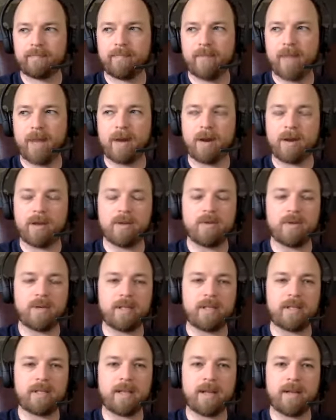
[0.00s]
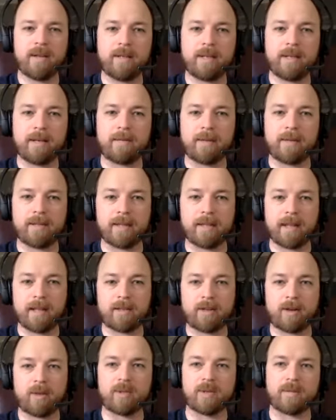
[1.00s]
I don't know, you could just tell the difference in
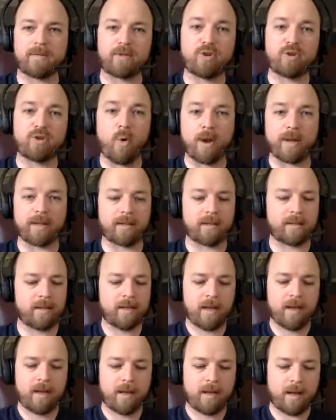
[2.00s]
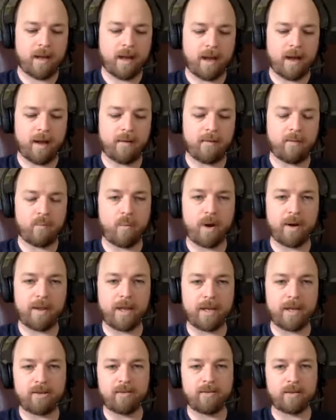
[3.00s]
terms of choice of where
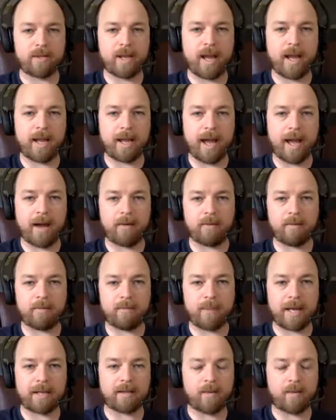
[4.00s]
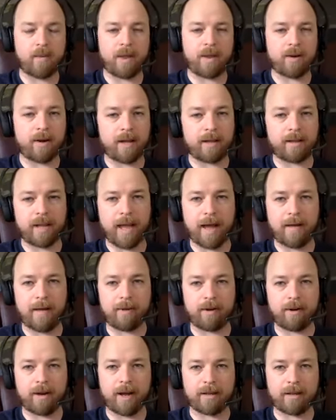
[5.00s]
they choose to hang out based on whether or not they have
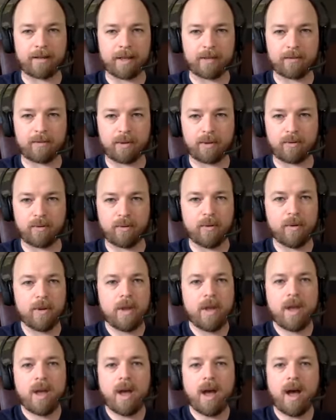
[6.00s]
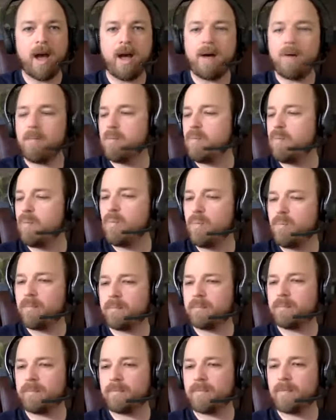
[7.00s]
it or not. So that's really cool.
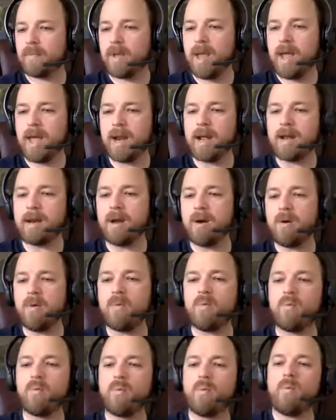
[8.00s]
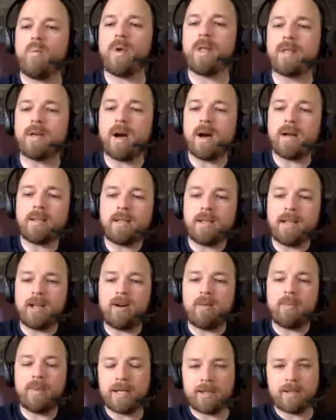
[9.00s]
And I know we talked a
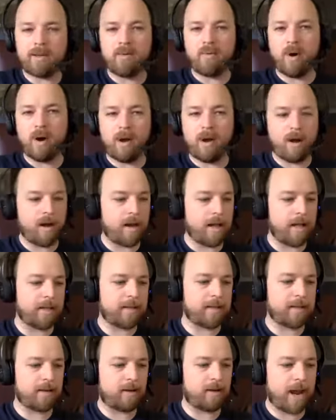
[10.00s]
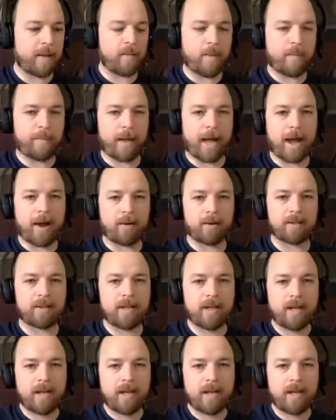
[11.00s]
little bit too on Instagram about